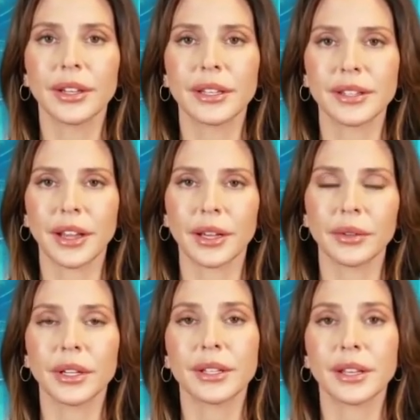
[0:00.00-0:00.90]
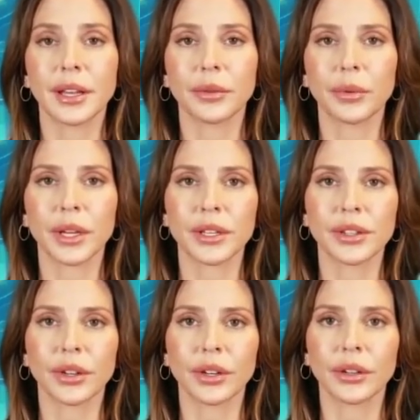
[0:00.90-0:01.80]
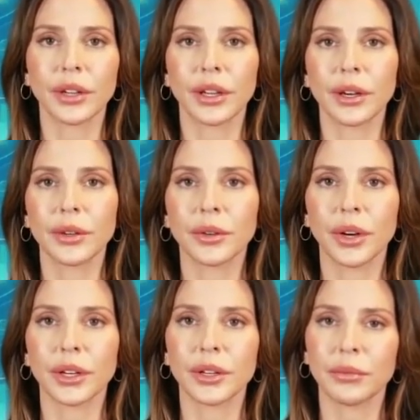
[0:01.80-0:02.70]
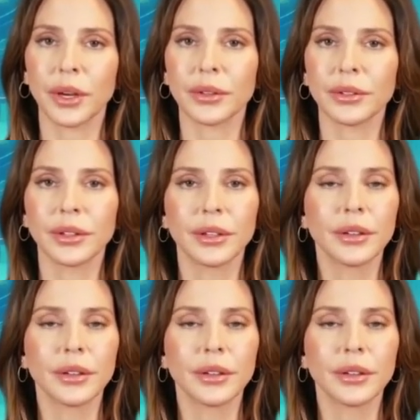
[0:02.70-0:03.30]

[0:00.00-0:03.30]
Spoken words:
This time, instead of register, click on the login button.